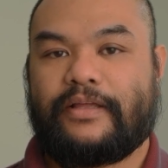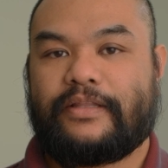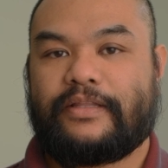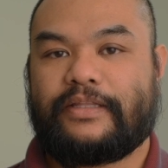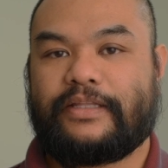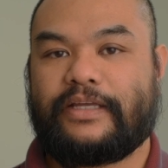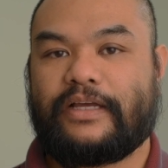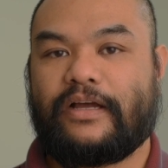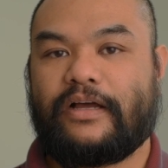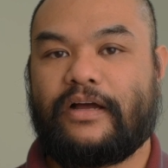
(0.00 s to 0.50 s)

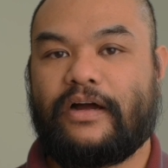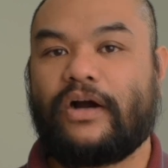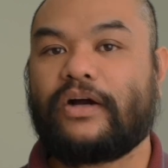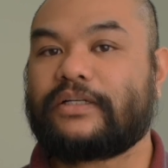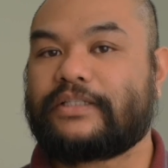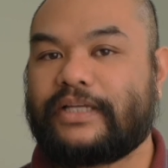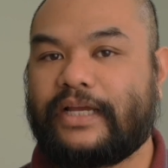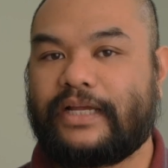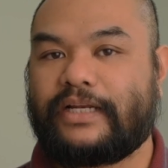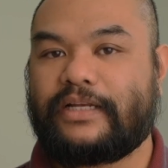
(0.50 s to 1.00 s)
The
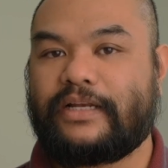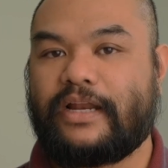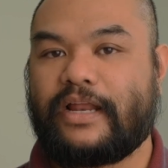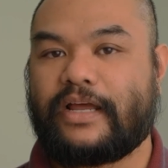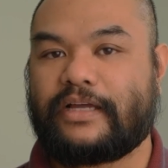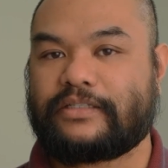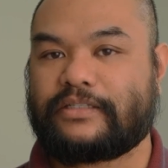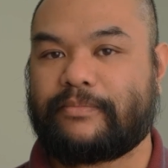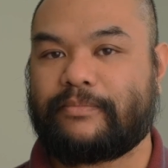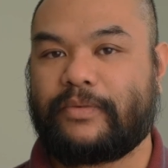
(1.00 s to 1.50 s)
R10
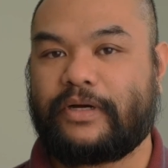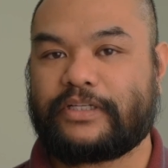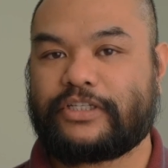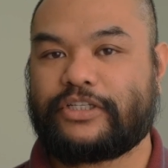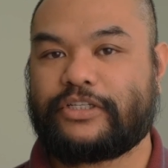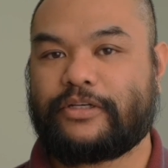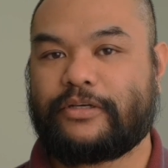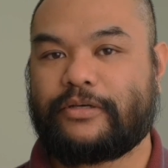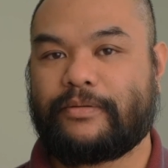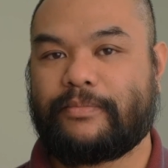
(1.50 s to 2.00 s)
has a
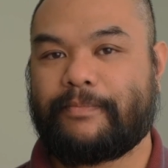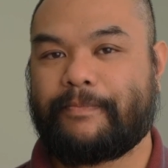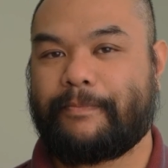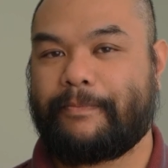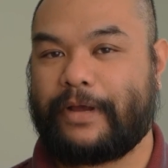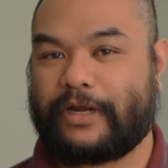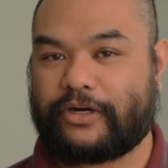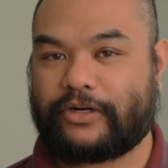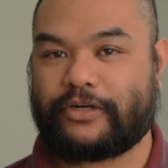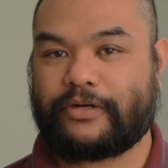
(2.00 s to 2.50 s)
much
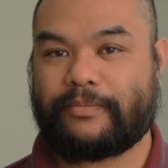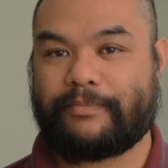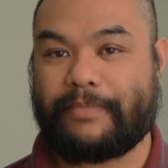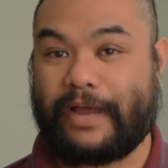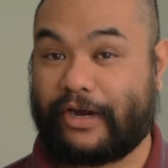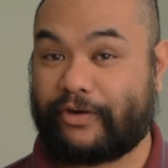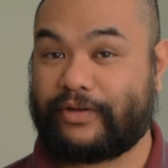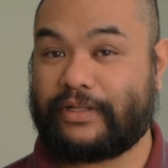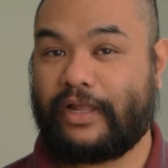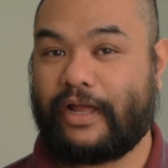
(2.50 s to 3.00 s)
better
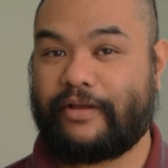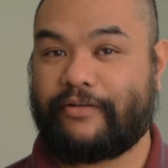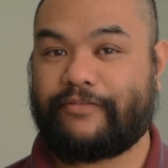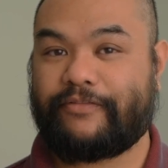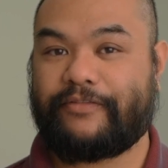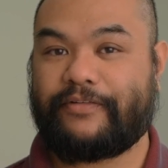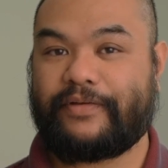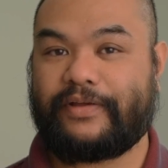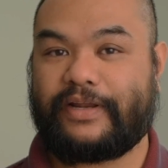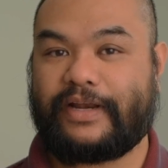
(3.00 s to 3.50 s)
battery
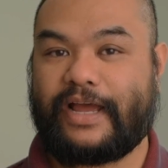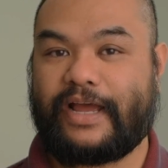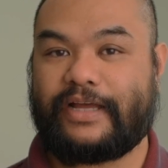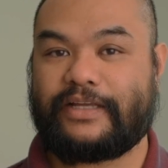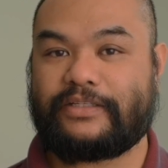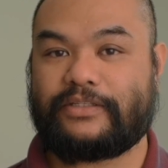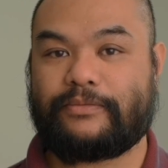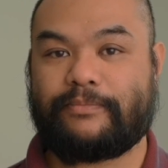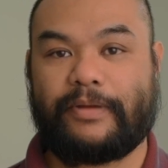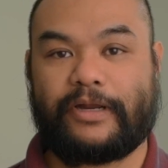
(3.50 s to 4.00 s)
life. It
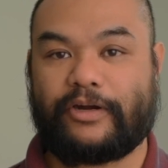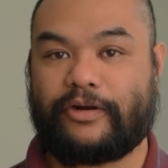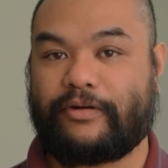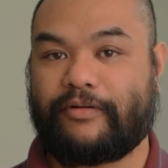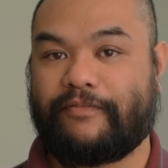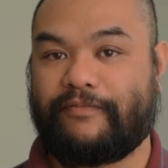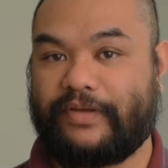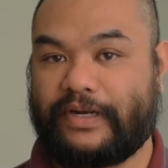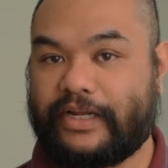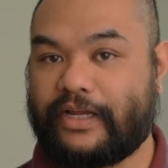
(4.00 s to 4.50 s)
has better
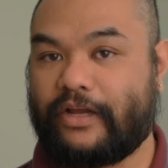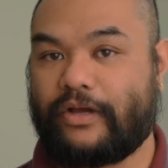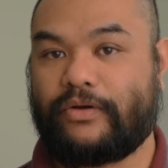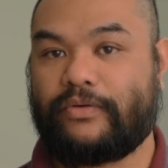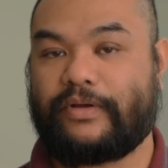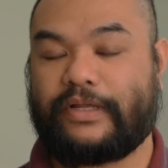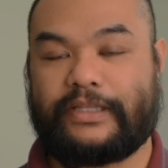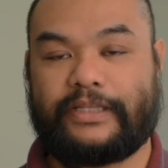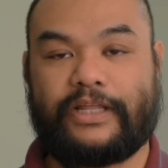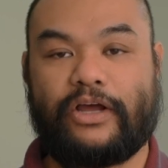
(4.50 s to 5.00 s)

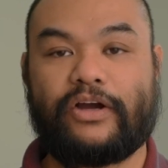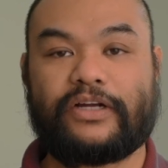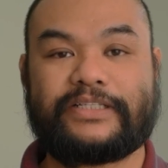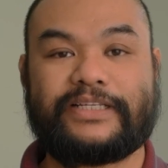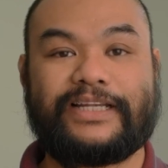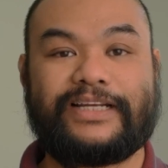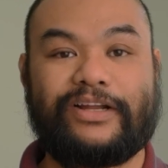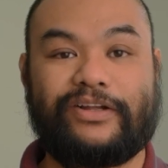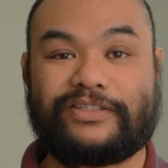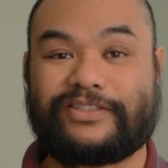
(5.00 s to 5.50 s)
video, and the
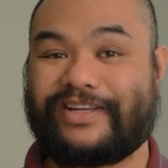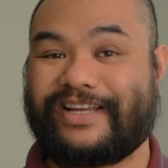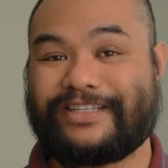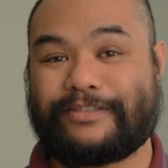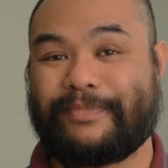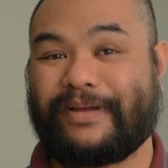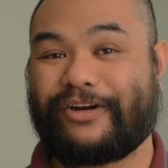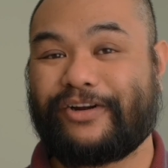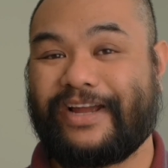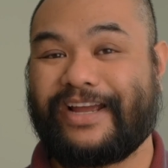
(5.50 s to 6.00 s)
R10 also has
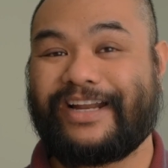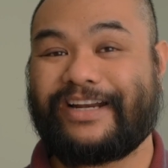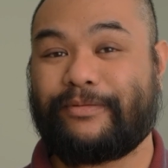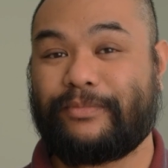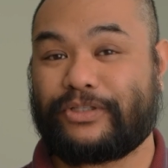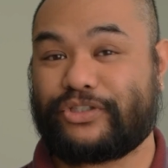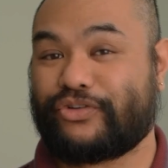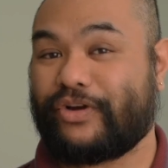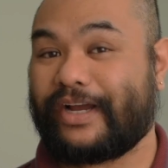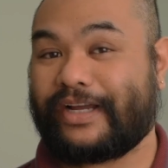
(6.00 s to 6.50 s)
better
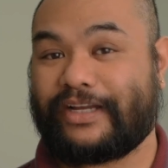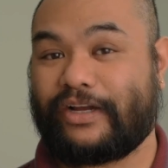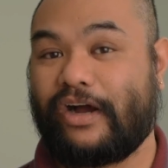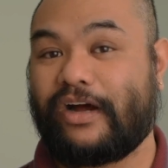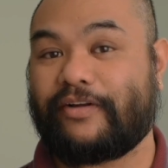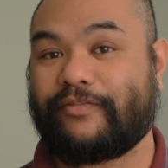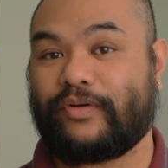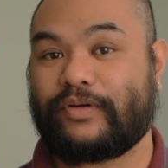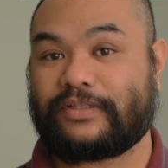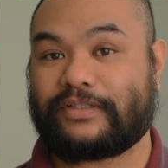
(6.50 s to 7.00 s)
animal tracking
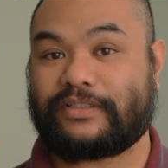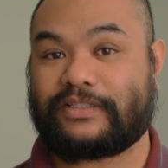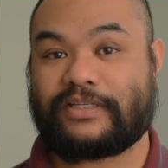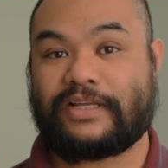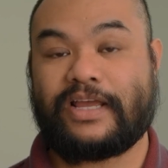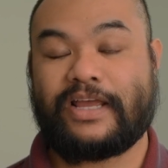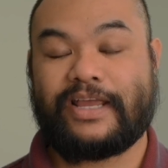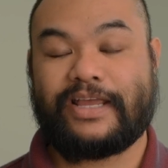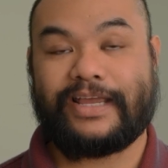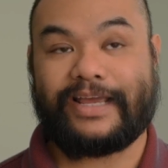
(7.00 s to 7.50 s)
autofocus.
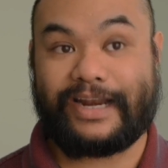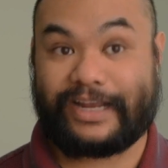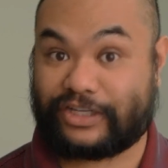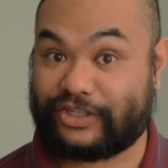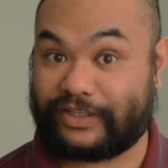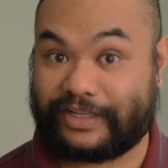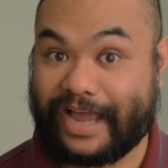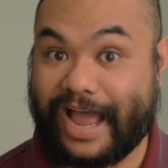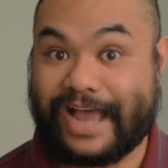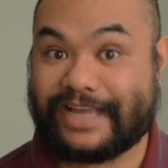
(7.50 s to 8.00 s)
It
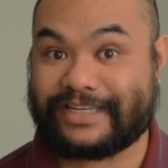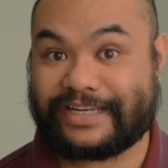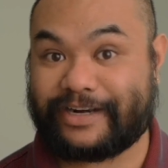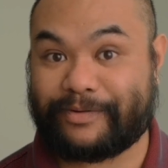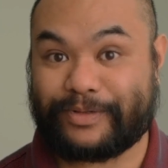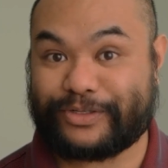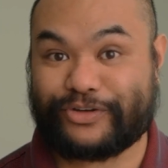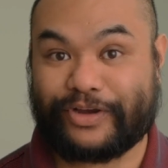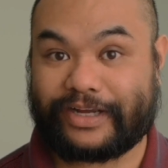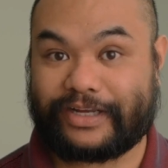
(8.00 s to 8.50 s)
actually has
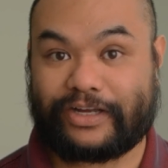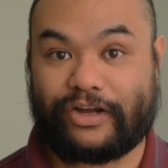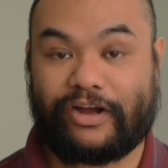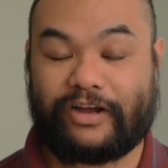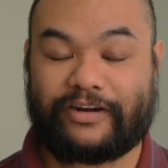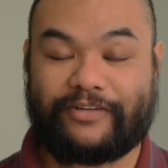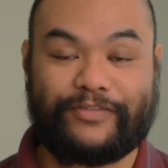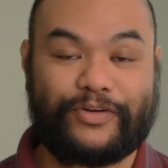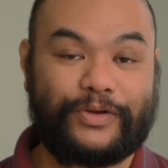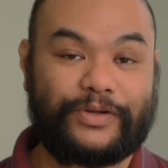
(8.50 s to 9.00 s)
animal tracking
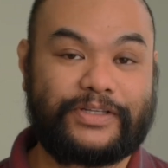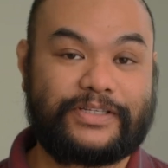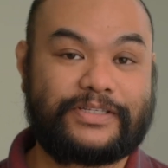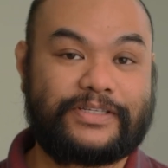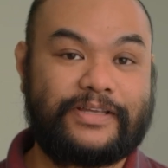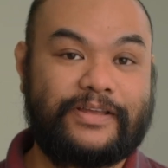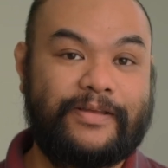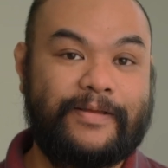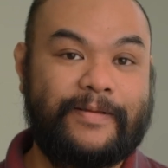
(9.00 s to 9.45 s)
autofocus.